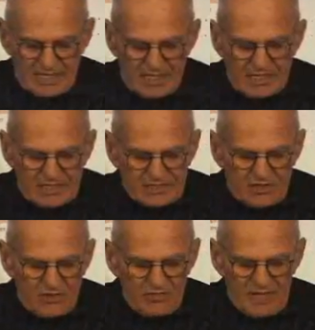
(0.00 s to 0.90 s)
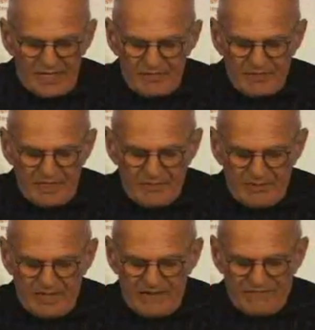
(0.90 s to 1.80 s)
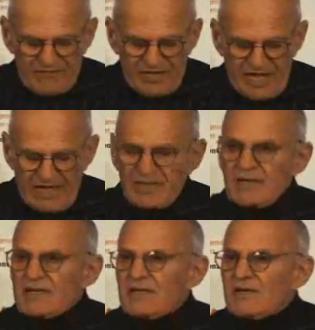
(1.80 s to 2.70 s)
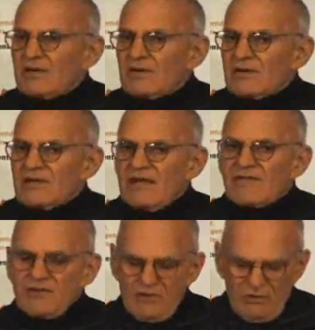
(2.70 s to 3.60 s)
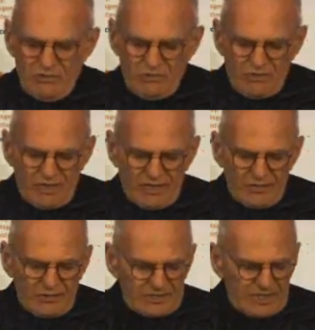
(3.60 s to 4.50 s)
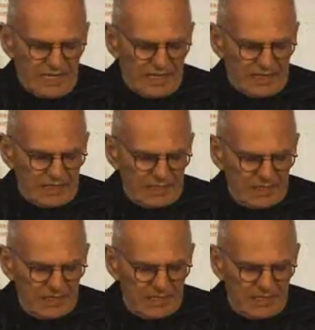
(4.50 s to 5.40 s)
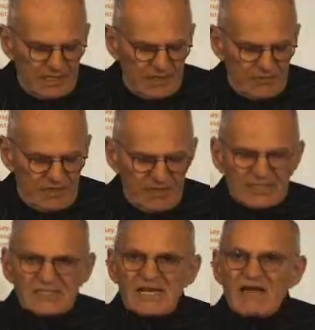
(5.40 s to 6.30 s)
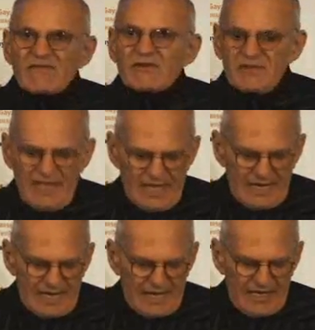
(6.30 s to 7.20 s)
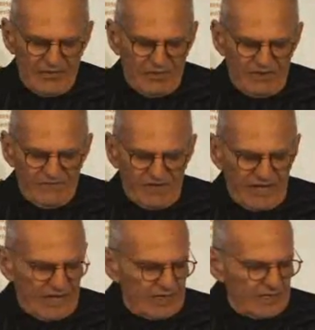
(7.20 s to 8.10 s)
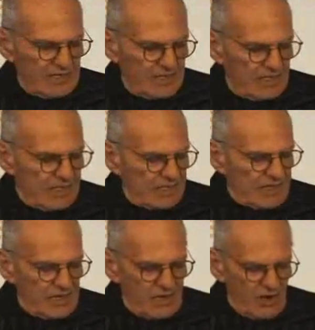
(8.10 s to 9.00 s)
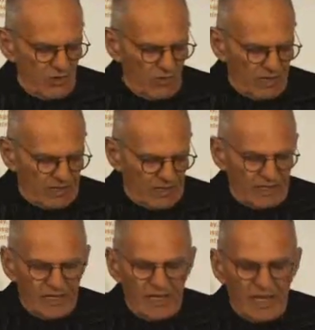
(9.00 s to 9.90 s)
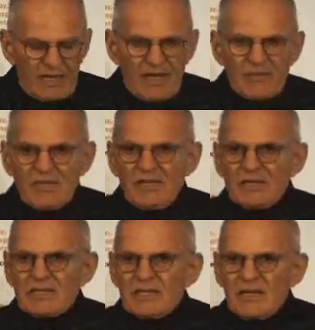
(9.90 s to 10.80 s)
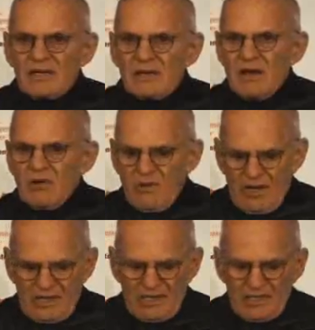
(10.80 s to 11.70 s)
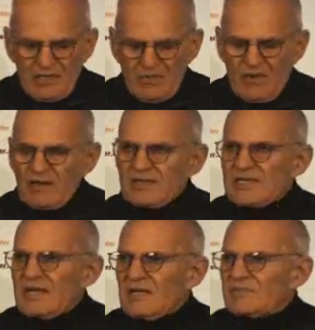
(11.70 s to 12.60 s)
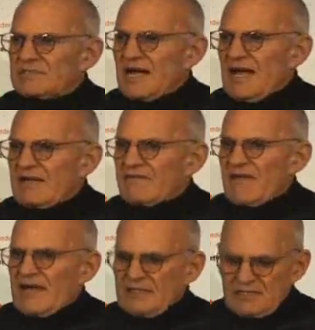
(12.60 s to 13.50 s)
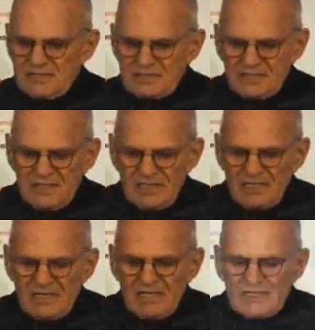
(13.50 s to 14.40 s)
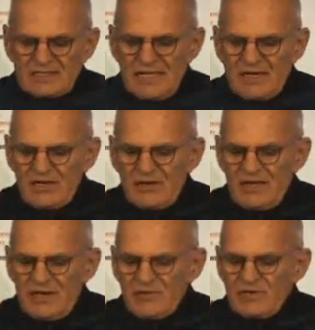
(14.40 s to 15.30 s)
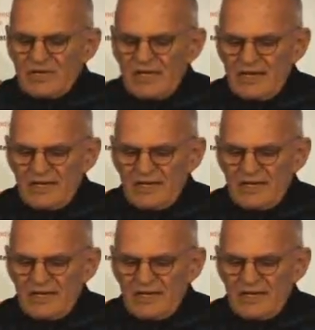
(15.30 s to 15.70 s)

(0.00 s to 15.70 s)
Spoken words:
So many people have forgotten or never knew what it was like. We must never let anyone forget that no one, and I mean no one, wanted to help dying faggots. Senator Edward Kennedy